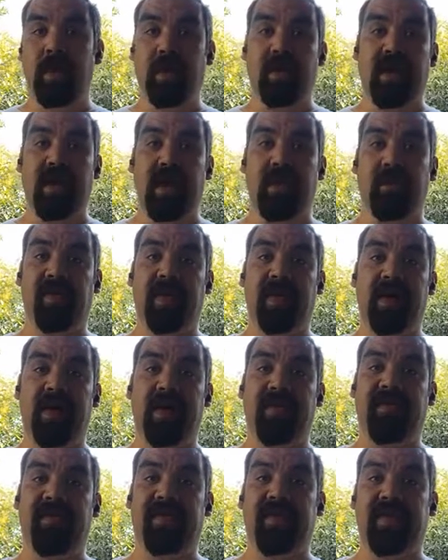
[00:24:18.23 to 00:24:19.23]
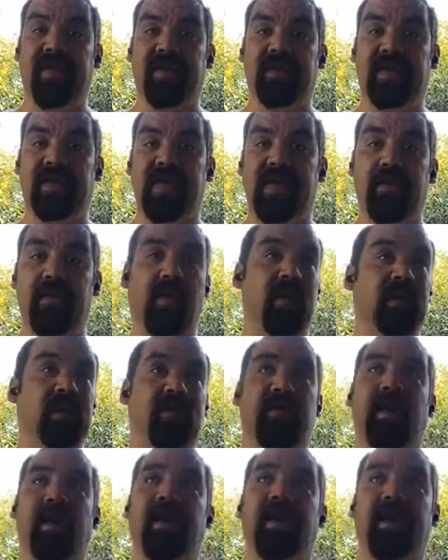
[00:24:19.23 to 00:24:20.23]
That are playing for their team.
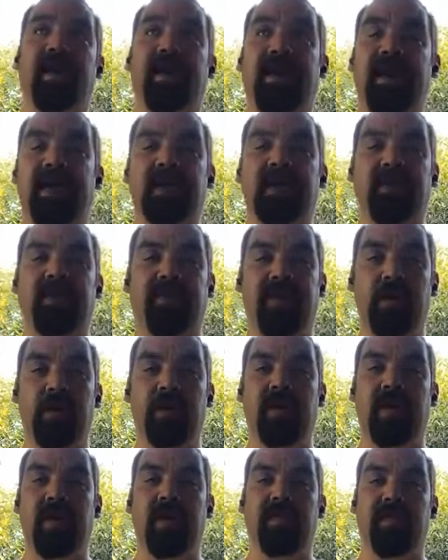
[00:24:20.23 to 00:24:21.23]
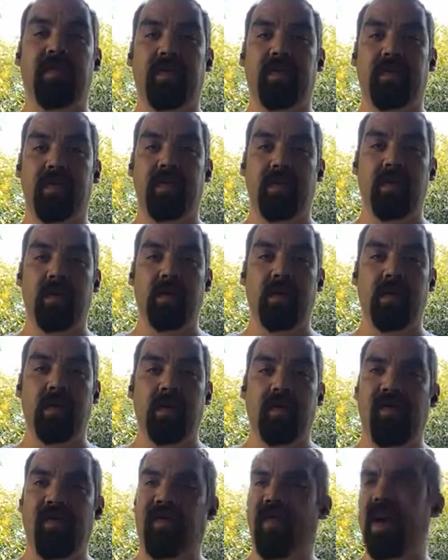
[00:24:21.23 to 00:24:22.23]
Australia has a few people.
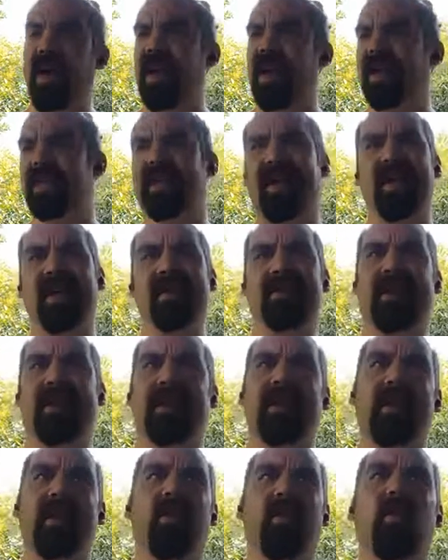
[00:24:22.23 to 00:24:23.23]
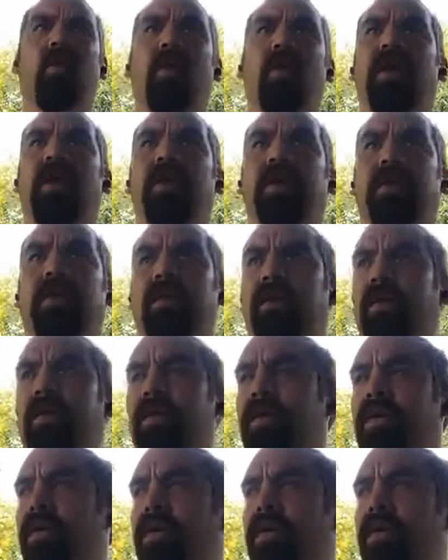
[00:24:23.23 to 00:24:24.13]
France has, I think, 1.